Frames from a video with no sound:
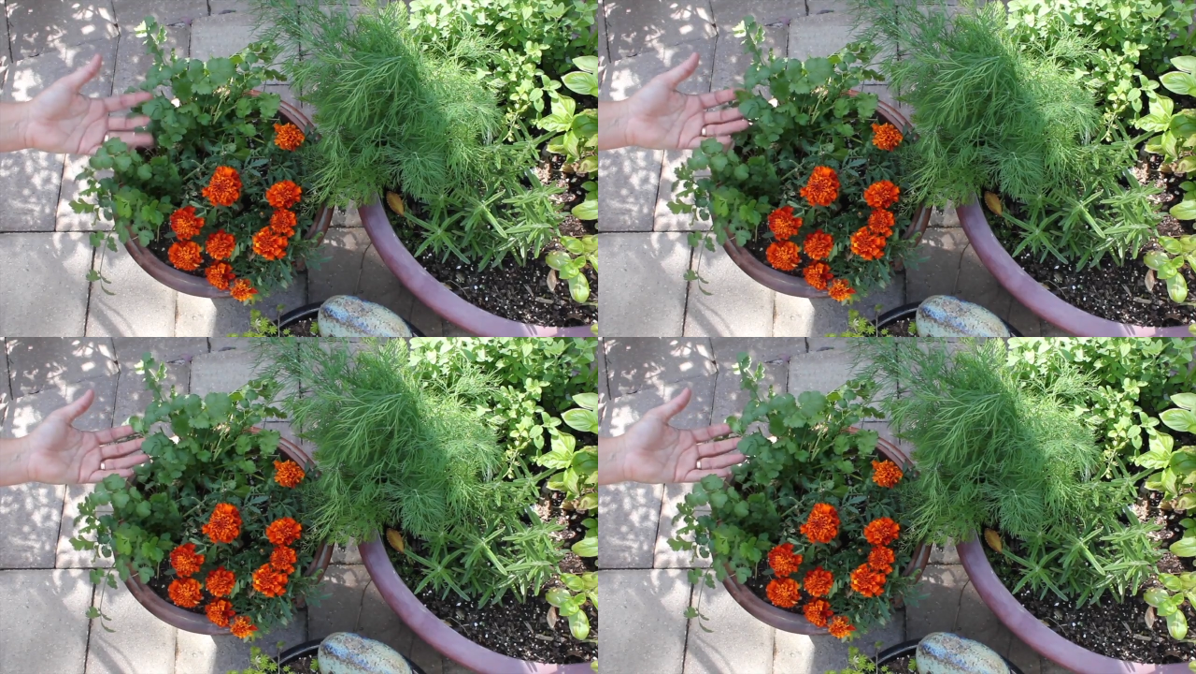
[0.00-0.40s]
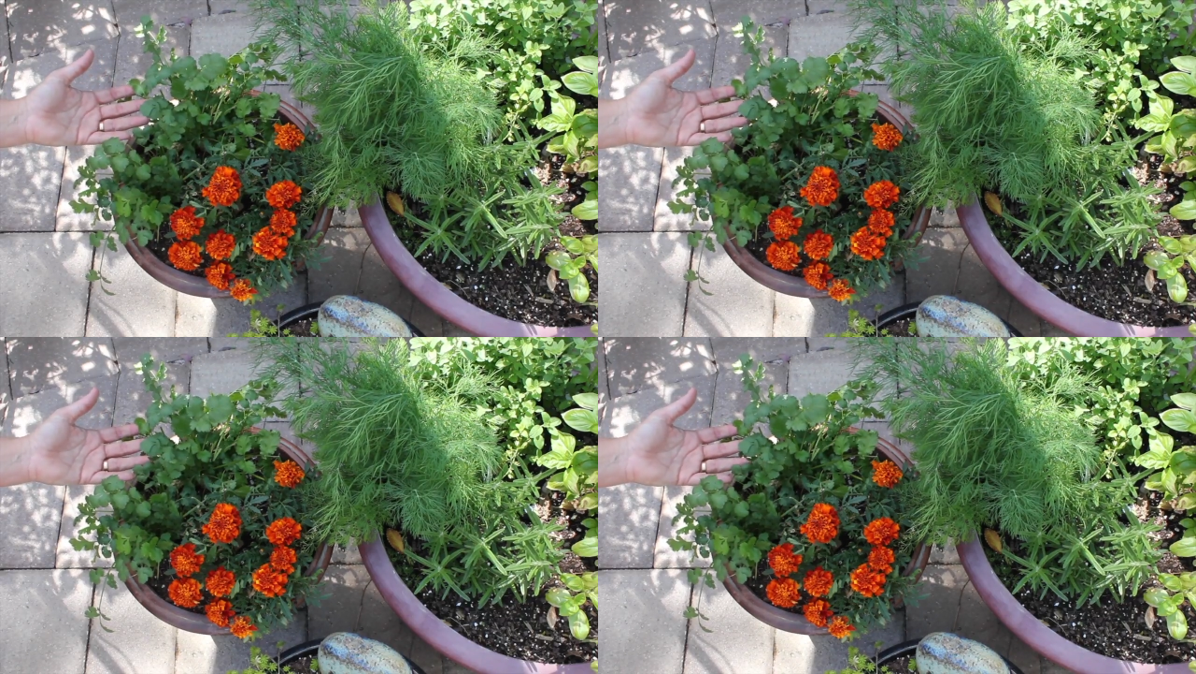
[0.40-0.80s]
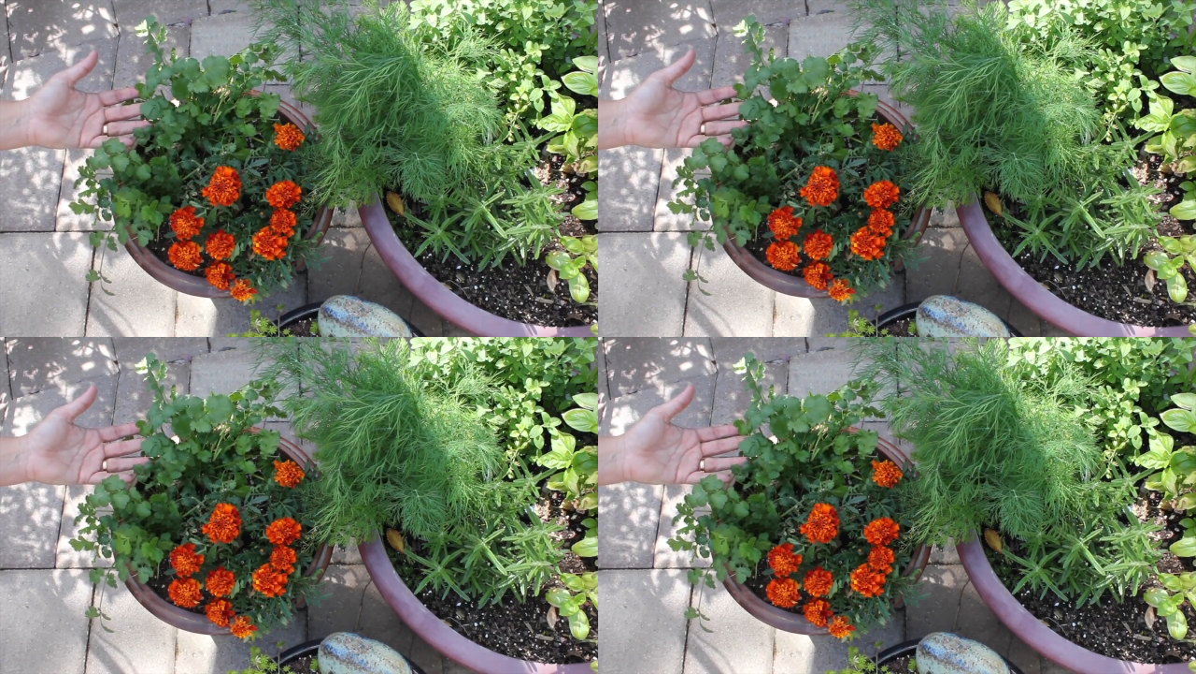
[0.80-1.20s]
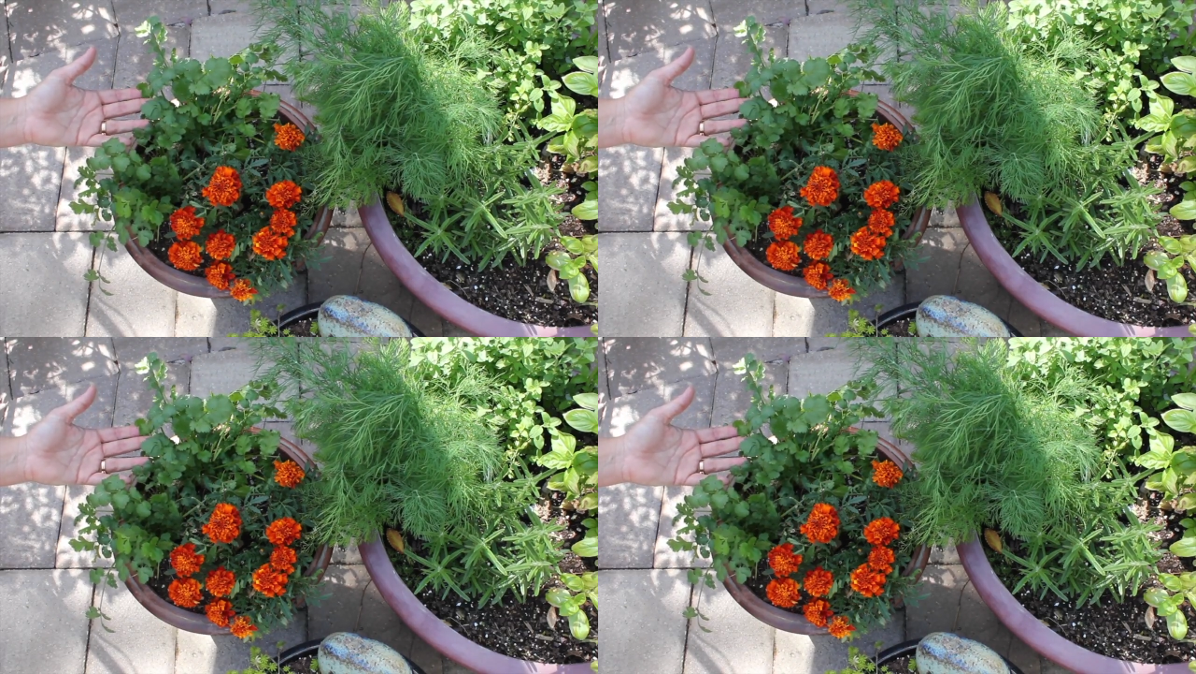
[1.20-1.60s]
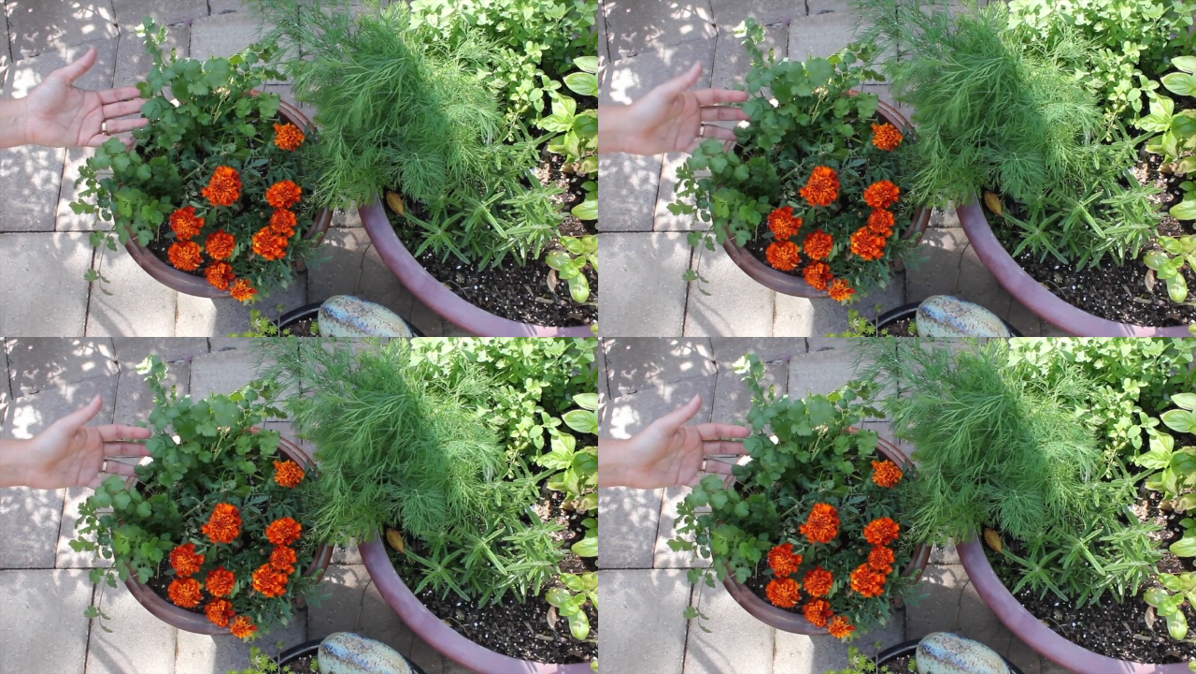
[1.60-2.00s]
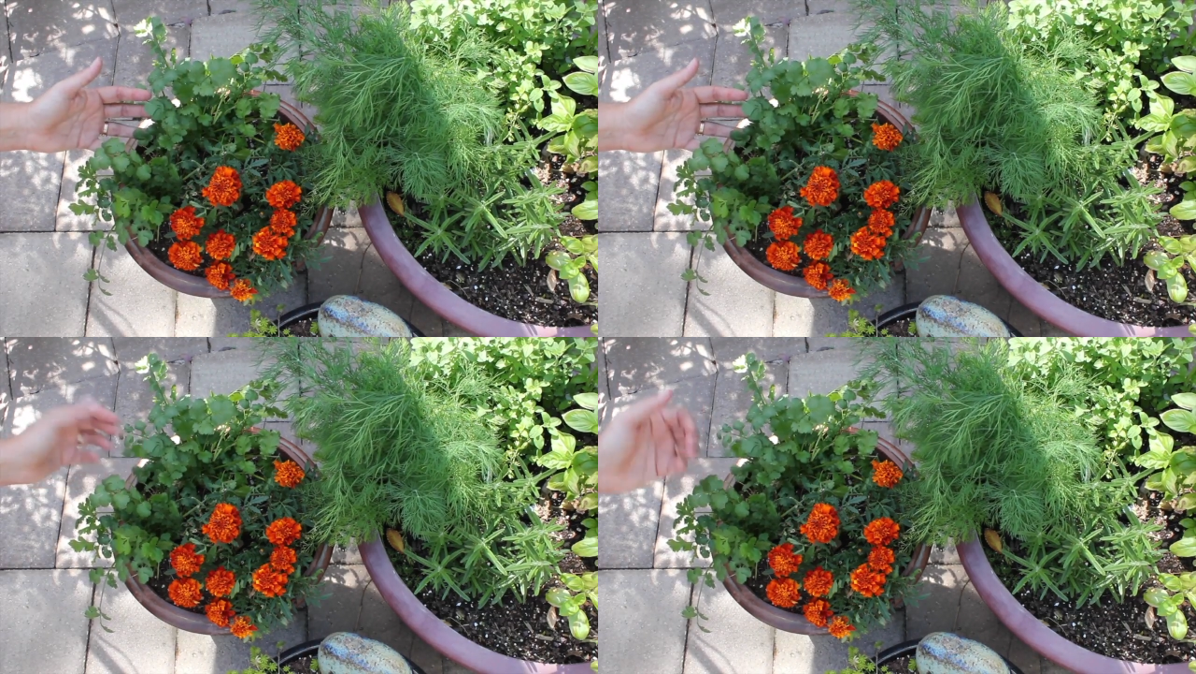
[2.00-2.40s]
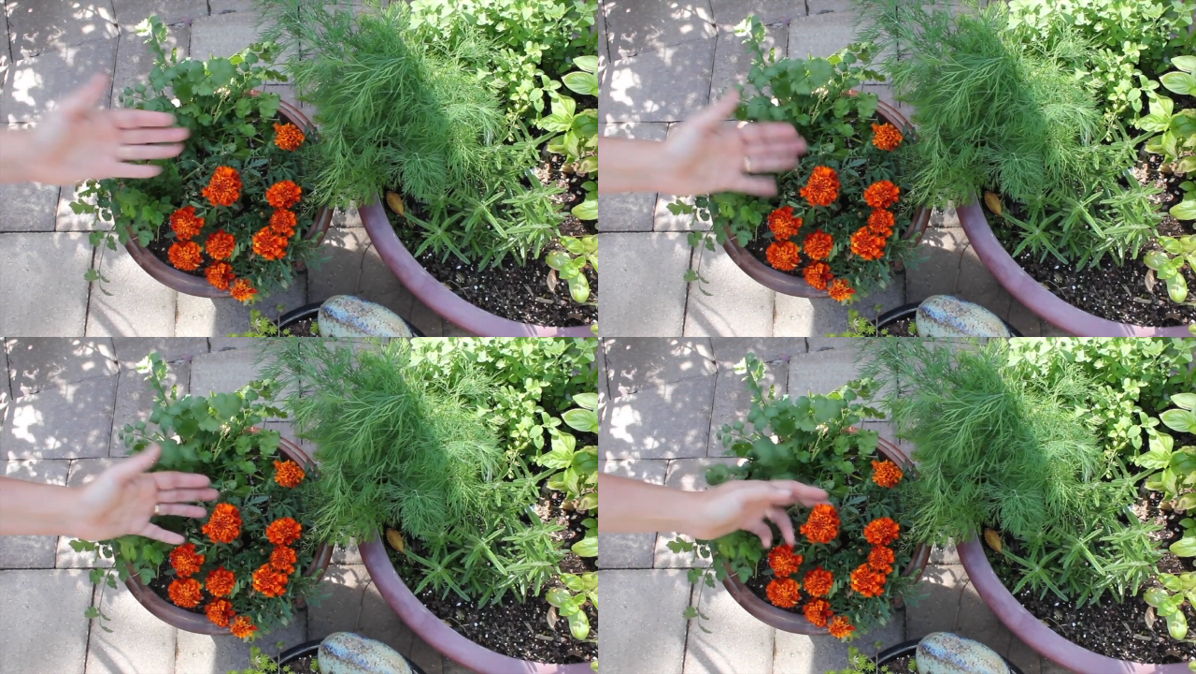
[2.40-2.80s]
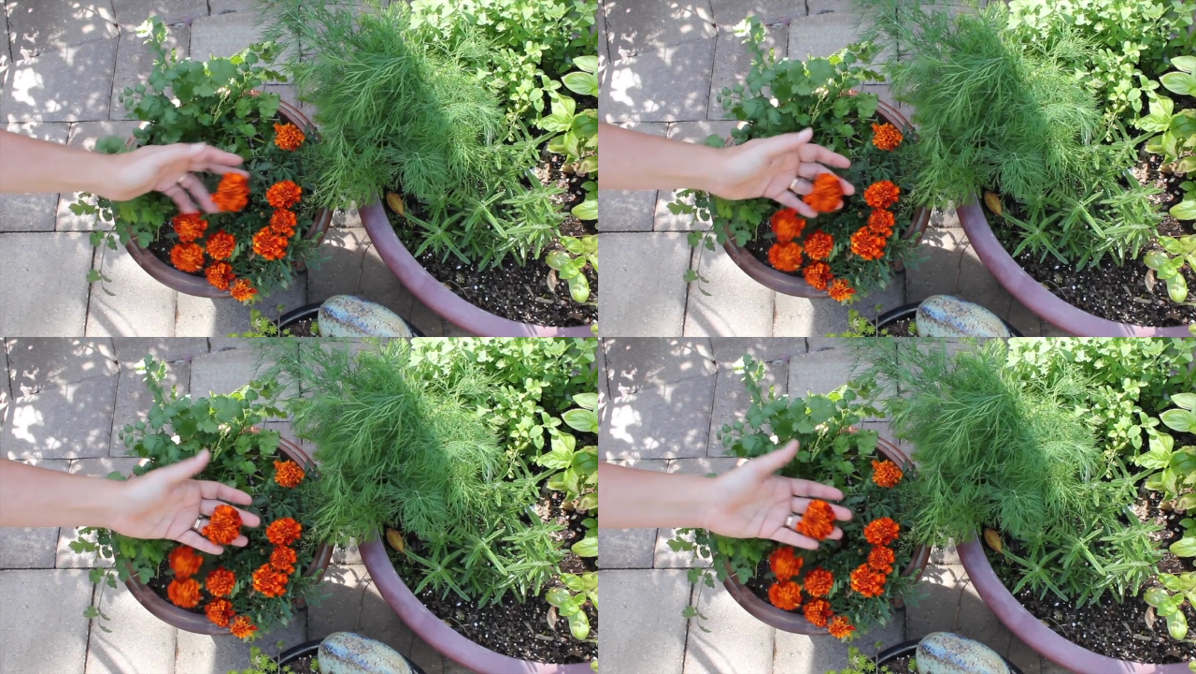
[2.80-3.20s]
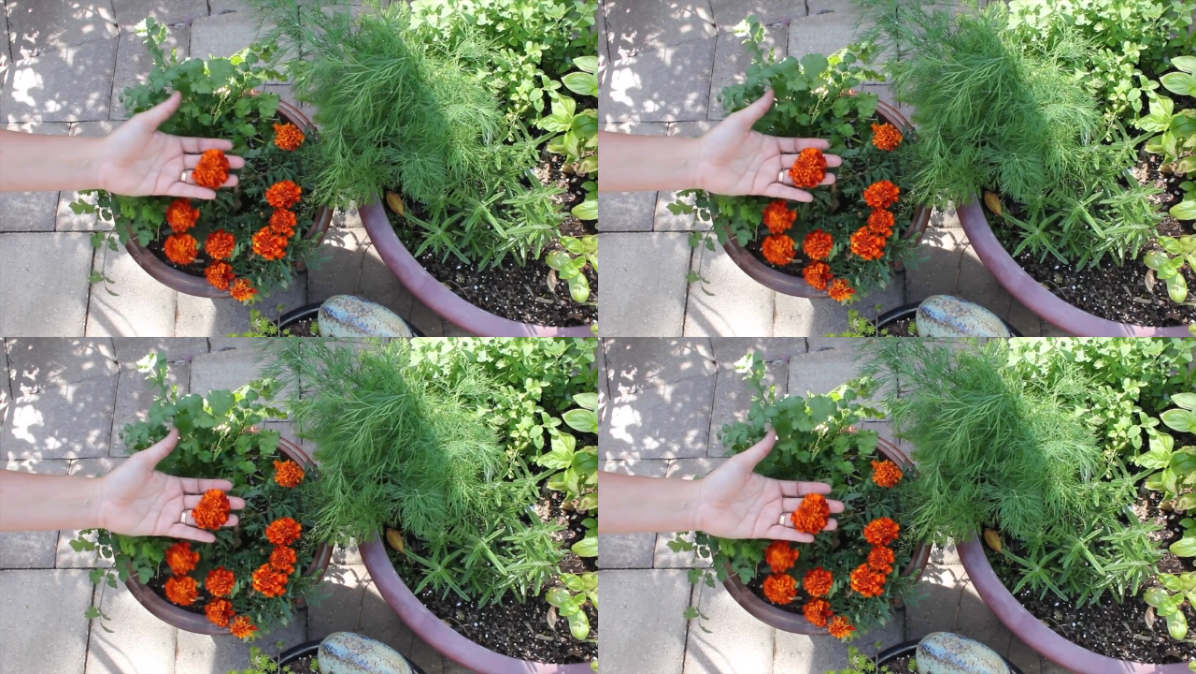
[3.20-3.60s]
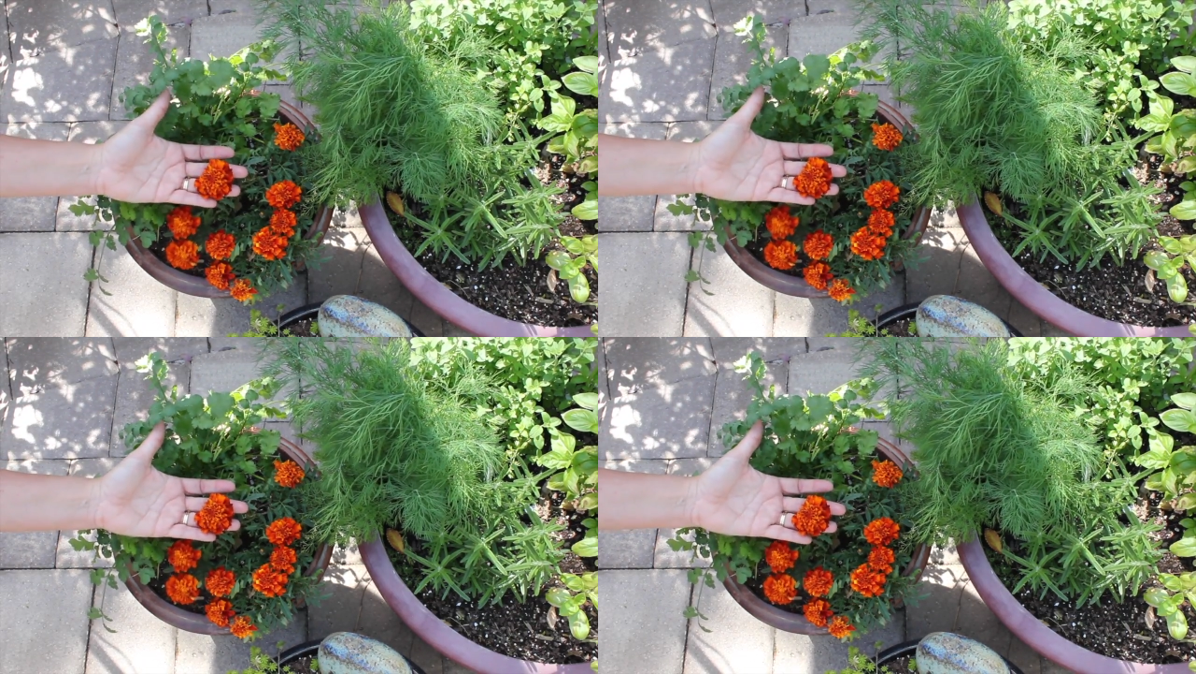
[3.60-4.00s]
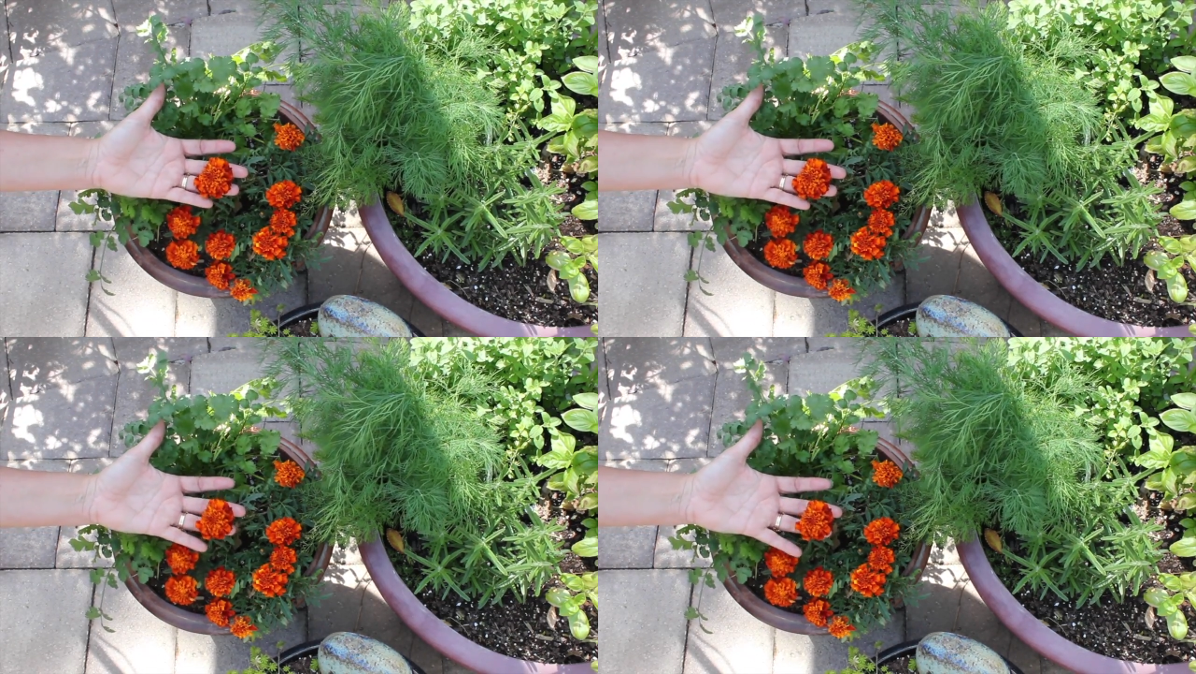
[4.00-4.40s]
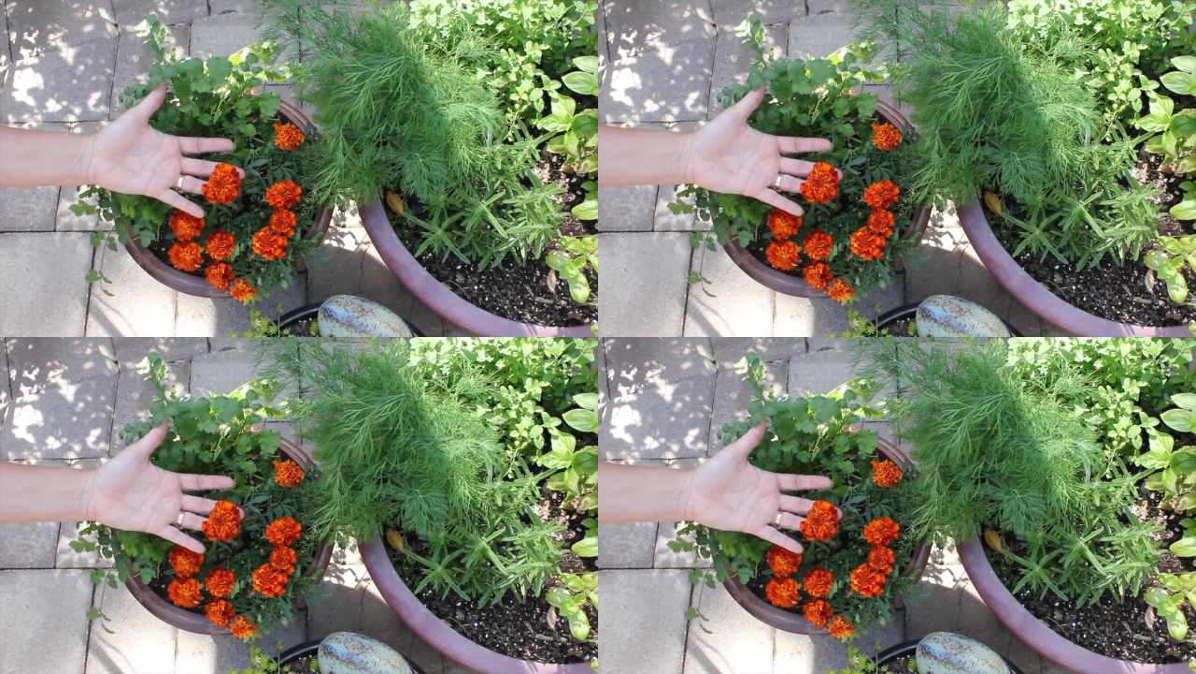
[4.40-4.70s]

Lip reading: [unreadable: no face in view]